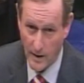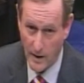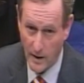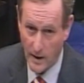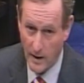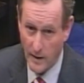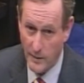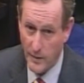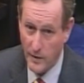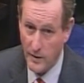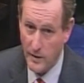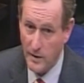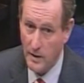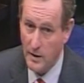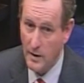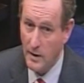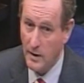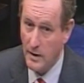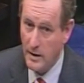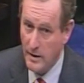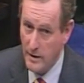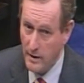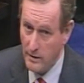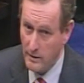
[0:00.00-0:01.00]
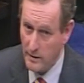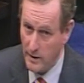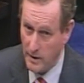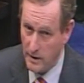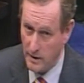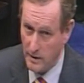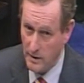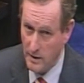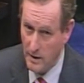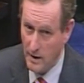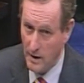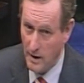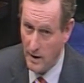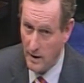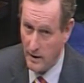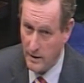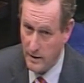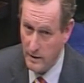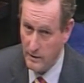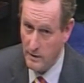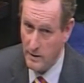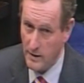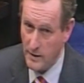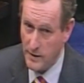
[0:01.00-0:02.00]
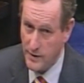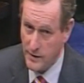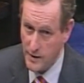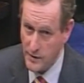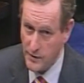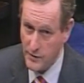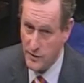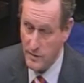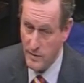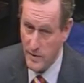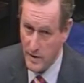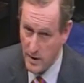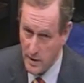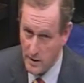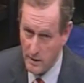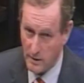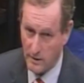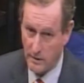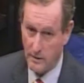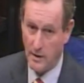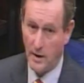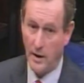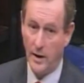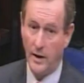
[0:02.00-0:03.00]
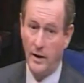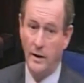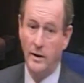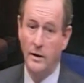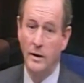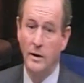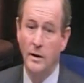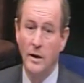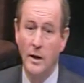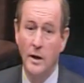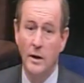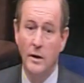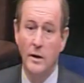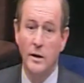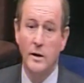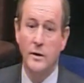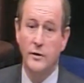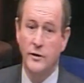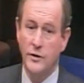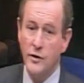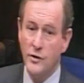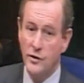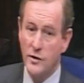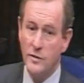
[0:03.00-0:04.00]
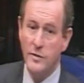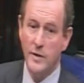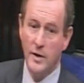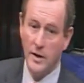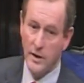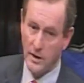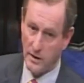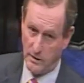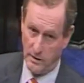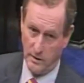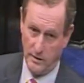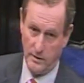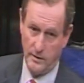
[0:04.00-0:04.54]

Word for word: Uh, but clearly, uh, clearly the system here, uh, the system here,